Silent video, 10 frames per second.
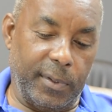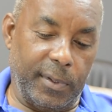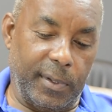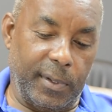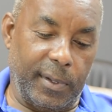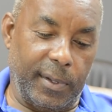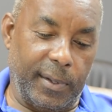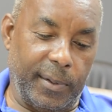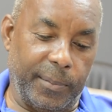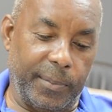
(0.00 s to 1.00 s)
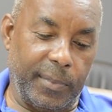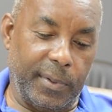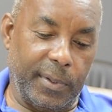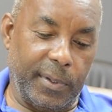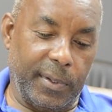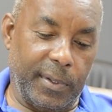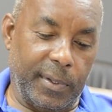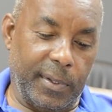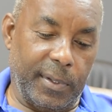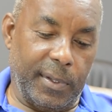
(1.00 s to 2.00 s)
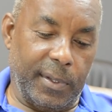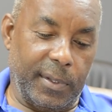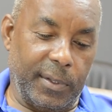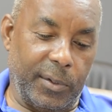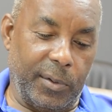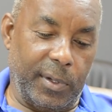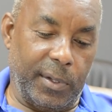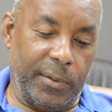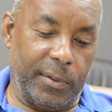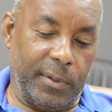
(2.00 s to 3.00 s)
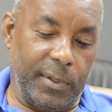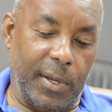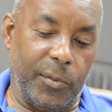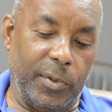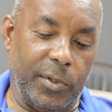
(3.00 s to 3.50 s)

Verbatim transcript: Oh, um, you know, and yeah, we